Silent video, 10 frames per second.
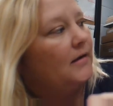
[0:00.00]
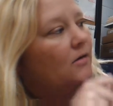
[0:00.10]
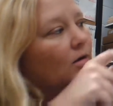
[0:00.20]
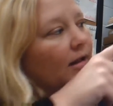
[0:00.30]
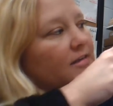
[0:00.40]

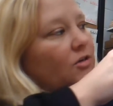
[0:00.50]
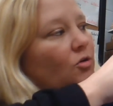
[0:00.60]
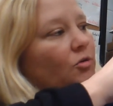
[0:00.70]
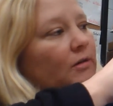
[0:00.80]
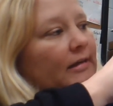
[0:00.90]
Well, I
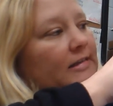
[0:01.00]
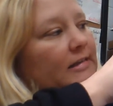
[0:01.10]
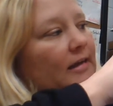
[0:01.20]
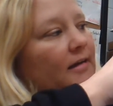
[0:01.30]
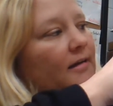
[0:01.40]
circled
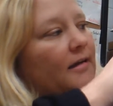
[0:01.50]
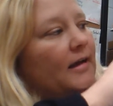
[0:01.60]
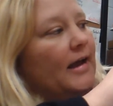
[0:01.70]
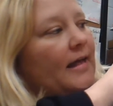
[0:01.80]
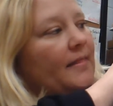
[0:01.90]
Lisa,
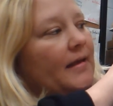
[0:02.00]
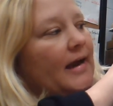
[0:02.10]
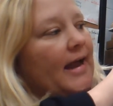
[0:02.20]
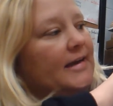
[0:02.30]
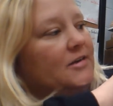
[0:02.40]
and then
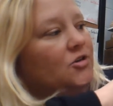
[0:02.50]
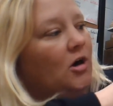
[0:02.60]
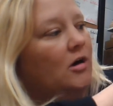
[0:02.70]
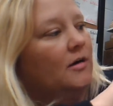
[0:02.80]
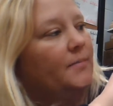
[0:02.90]
I had to
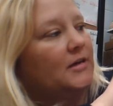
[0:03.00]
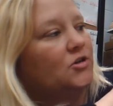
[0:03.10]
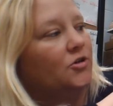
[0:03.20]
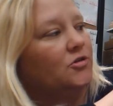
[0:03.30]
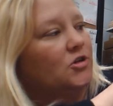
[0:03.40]
draw a
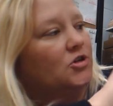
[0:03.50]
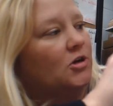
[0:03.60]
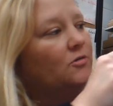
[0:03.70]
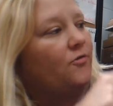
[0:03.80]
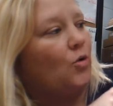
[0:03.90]
picture to
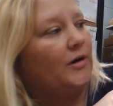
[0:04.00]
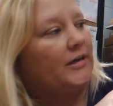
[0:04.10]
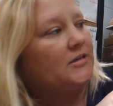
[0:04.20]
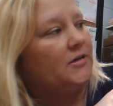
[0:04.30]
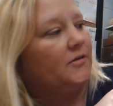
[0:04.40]
show
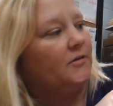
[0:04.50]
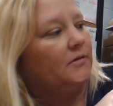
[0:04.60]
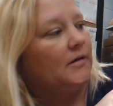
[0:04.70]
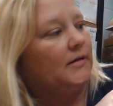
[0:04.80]
42.